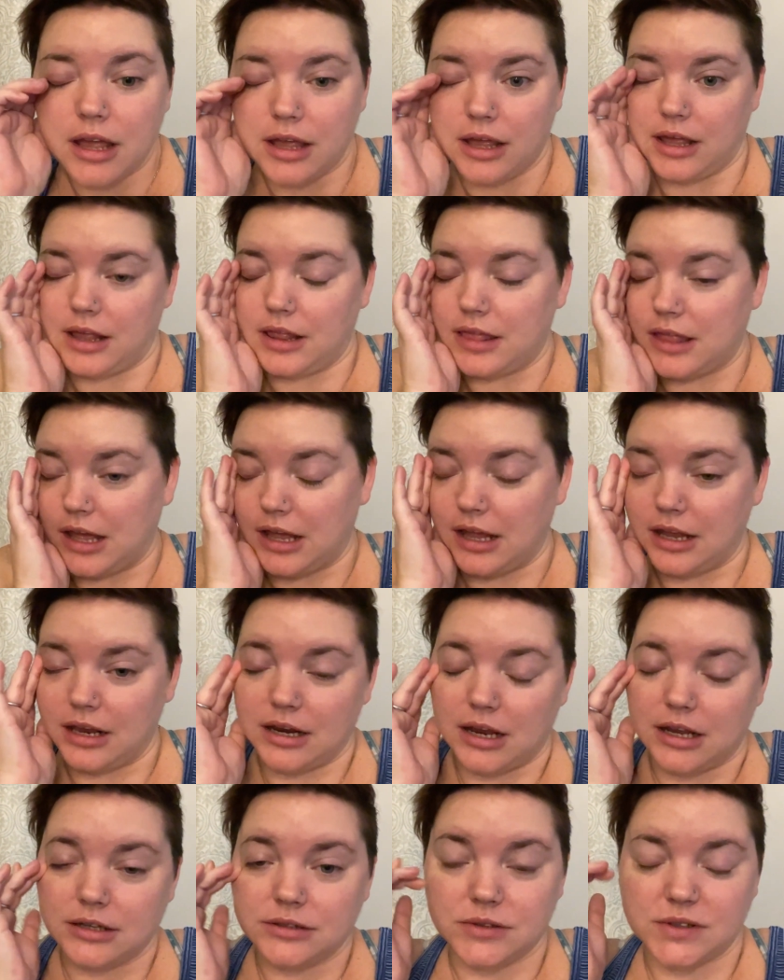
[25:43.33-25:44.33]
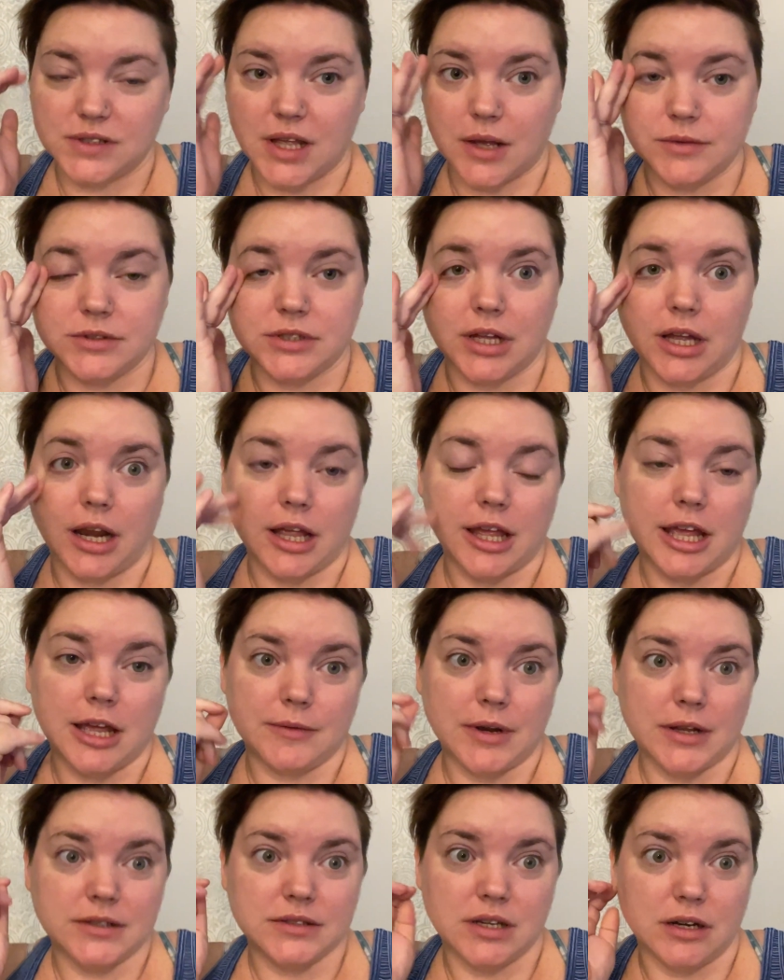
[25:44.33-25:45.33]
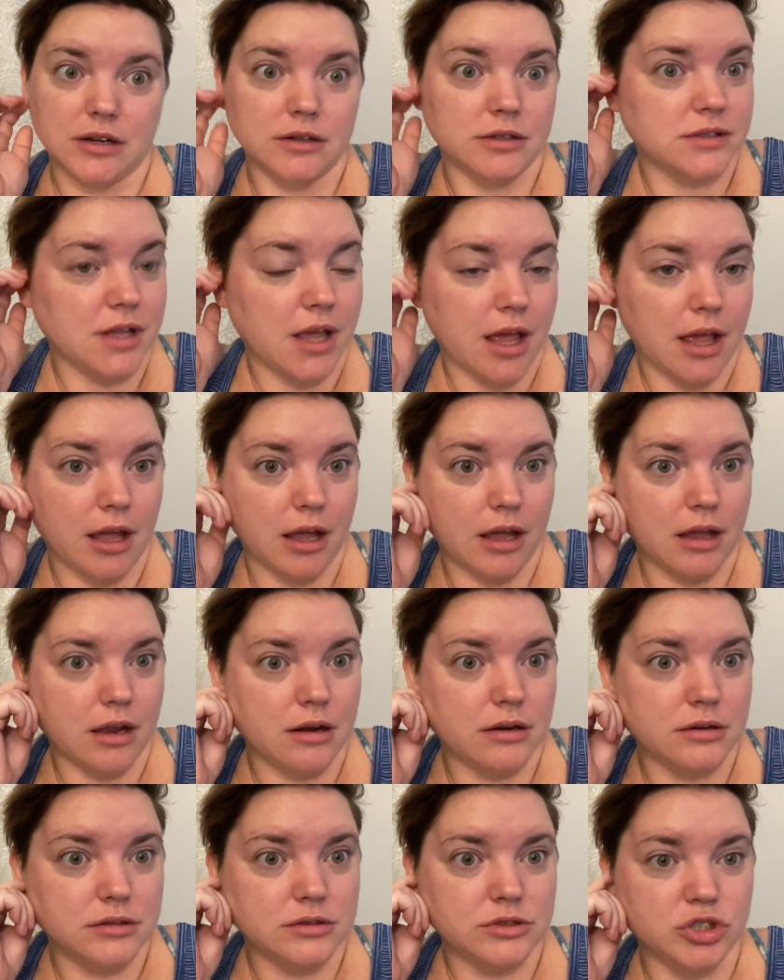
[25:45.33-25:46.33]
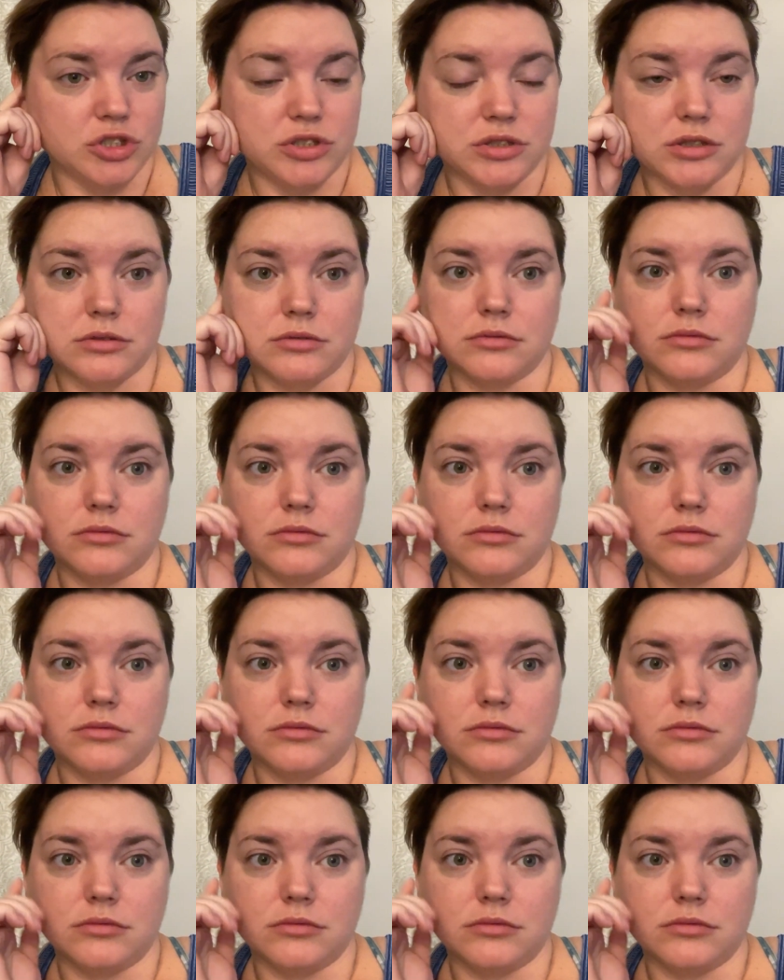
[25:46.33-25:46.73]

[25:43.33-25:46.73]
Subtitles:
And then as soon as that was done, I came downstairs and just